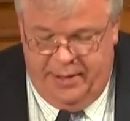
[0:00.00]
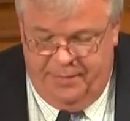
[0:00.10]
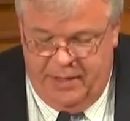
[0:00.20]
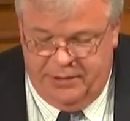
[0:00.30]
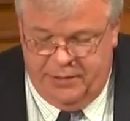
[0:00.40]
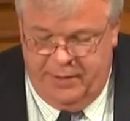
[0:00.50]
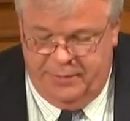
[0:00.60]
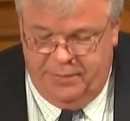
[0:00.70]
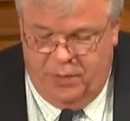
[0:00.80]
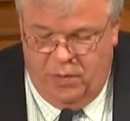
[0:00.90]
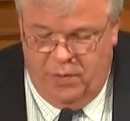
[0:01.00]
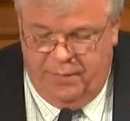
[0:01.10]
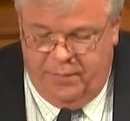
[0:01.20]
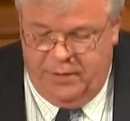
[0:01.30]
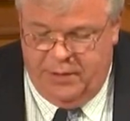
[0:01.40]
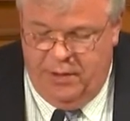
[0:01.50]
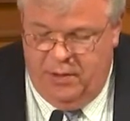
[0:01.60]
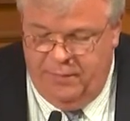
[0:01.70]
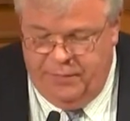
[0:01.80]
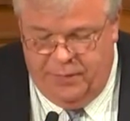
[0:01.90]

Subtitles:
administrative support for a total of